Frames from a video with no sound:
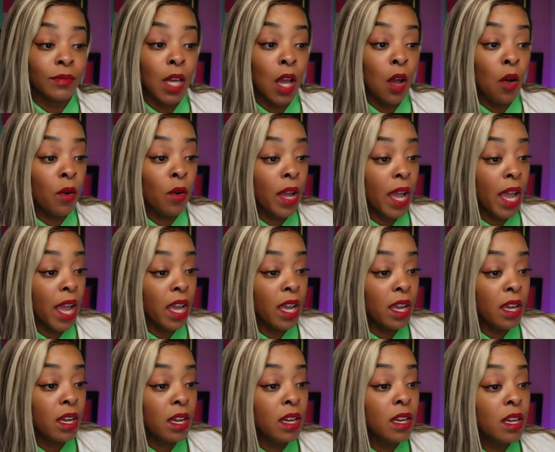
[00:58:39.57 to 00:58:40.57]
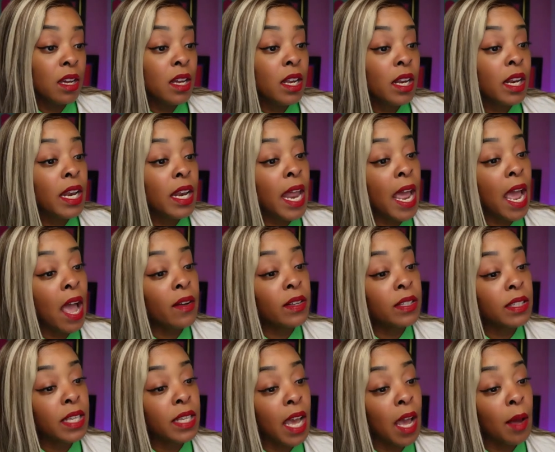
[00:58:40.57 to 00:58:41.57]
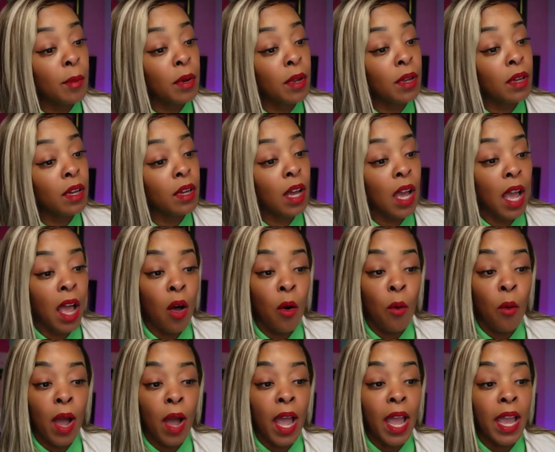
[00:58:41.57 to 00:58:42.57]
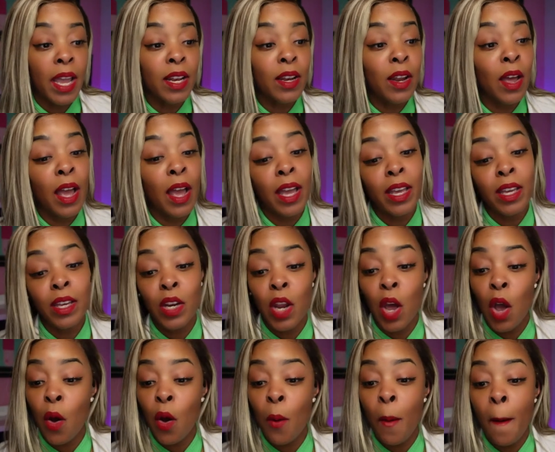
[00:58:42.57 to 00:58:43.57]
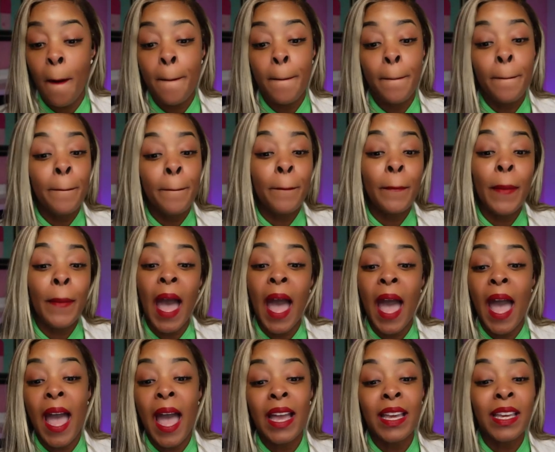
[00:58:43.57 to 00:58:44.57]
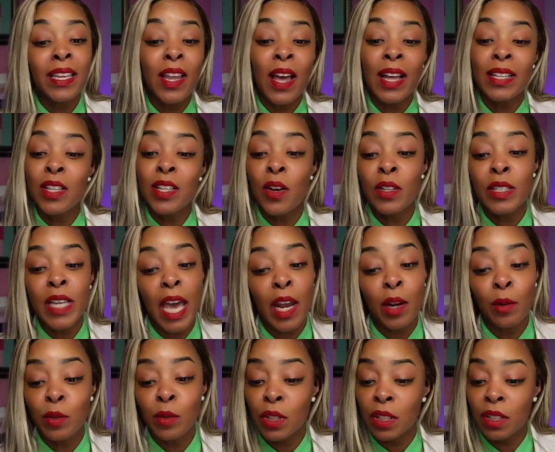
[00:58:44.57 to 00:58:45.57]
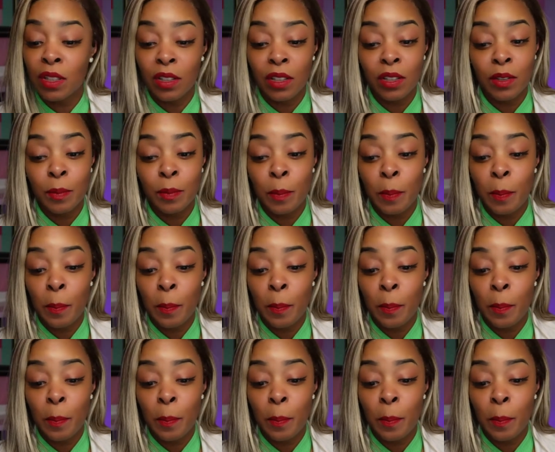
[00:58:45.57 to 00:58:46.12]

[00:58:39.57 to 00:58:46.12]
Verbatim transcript: okay. Now it's time to, oh, I ain't, uh, you know, I, you know, I told you I don't judge.